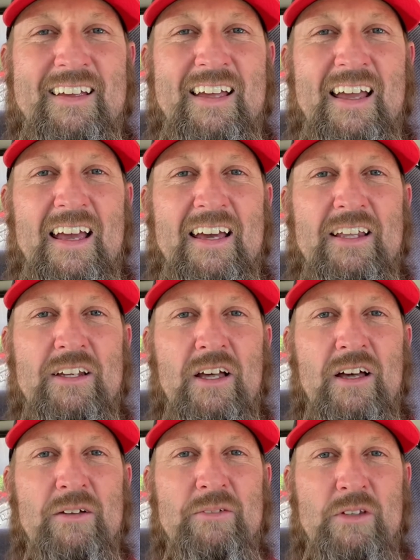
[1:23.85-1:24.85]
And
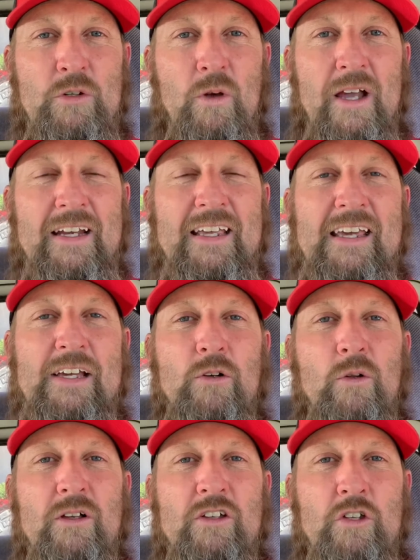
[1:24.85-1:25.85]
uh, the great
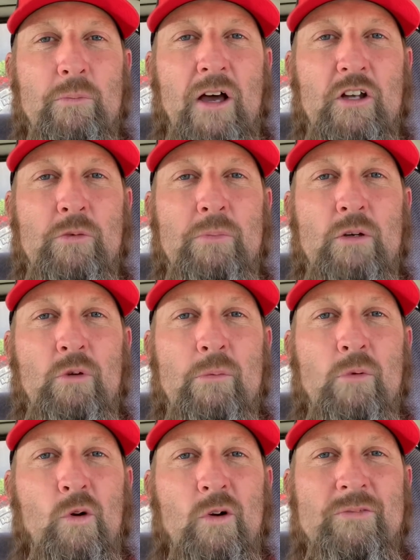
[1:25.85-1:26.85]
eagle is about to be
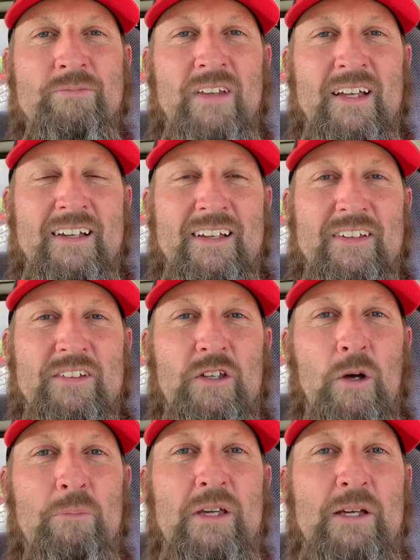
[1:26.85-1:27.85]
reborn.
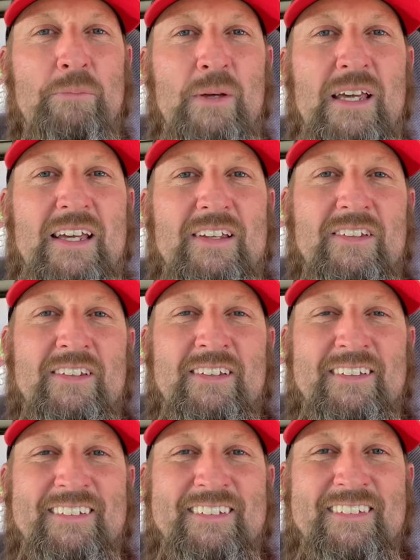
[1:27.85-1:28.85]
So be at peace.
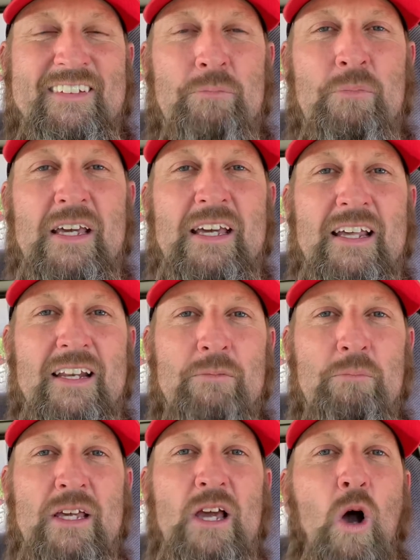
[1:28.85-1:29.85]
Be
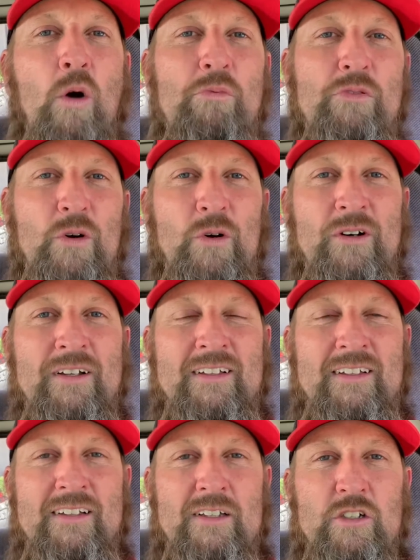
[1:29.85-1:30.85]
it, be hopeful.
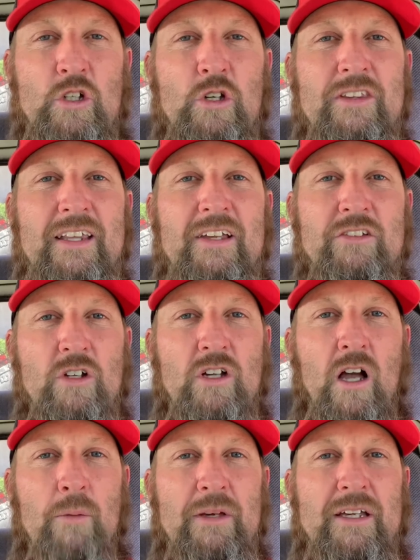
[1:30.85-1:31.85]
Good things are
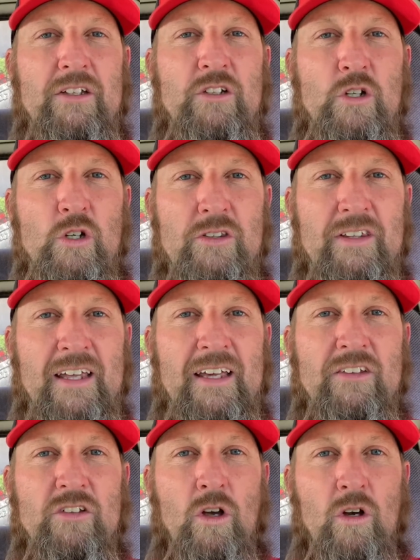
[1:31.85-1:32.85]
coming. Good
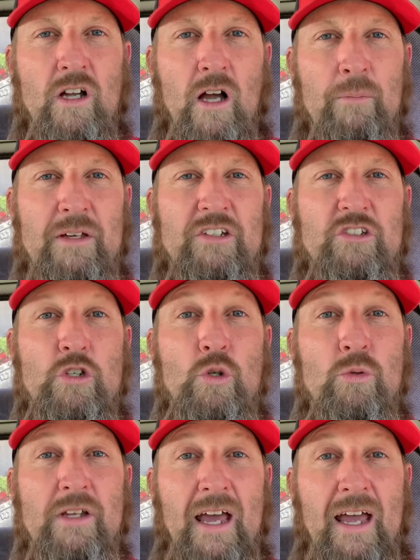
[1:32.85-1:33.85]
things are coming
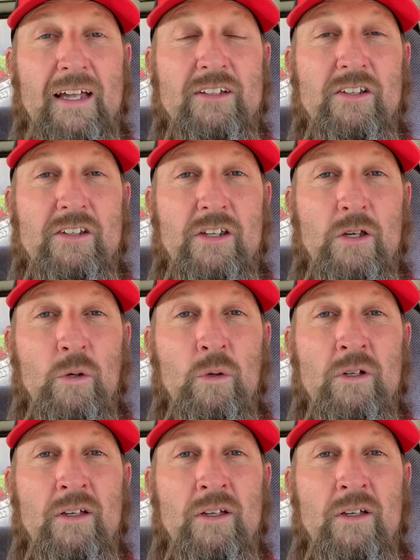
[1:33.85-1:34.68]
today to you.